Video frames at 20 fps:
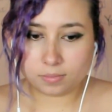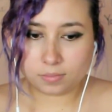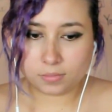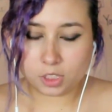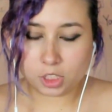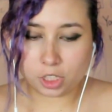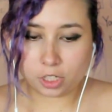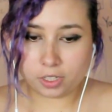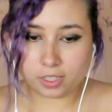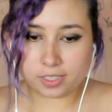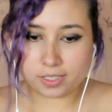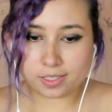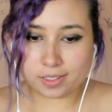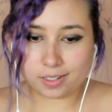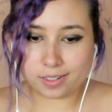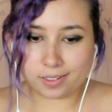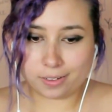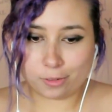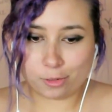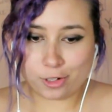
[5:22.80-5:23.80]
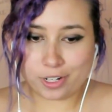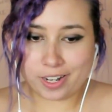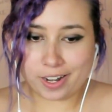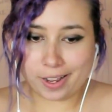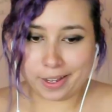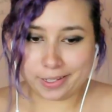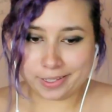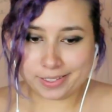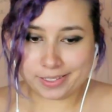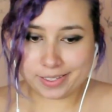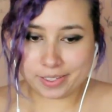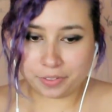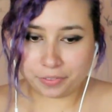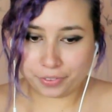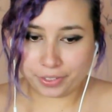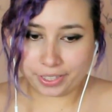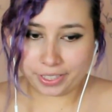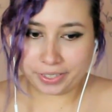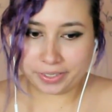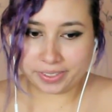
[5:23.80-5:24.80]
Charlie's gonna go nuts if
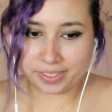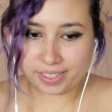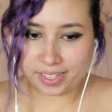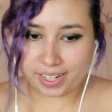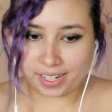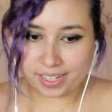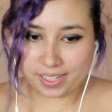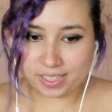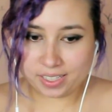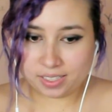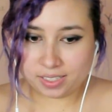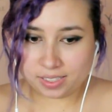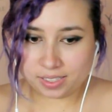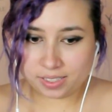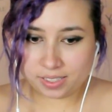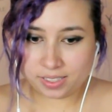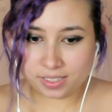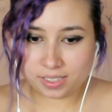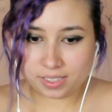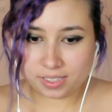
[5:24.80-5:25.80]
Claire dies.